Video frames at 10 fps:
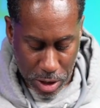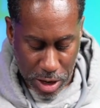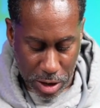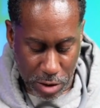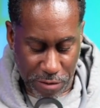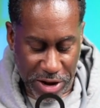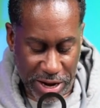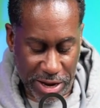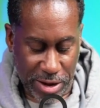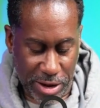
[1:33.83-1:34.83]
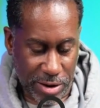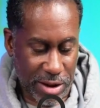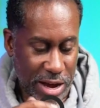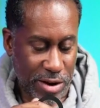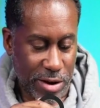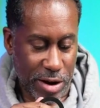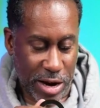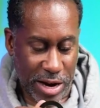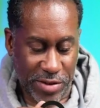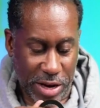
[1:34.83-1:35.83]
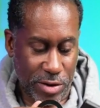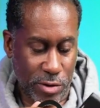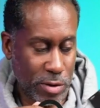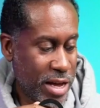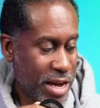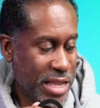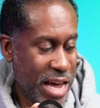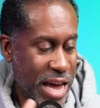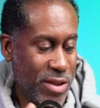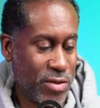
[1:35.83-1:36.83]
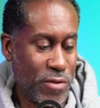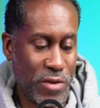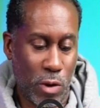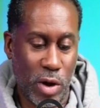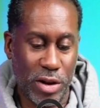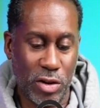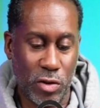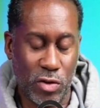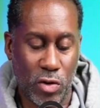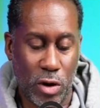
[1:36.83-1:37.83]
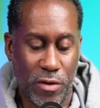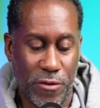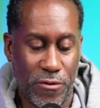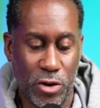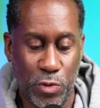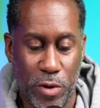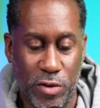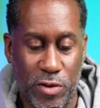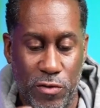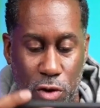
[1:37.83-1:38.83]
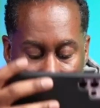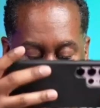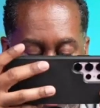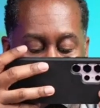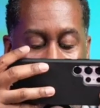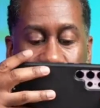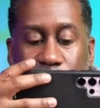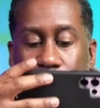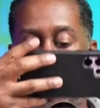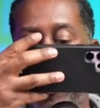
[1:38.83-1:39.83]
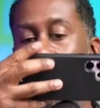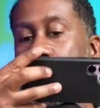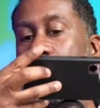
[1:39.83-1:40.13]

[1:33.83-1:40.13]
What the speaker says: I don't know if I can get, yeah, there we go. I guess I can do it like that. So if I want to do sort of a first person view and be hands-free,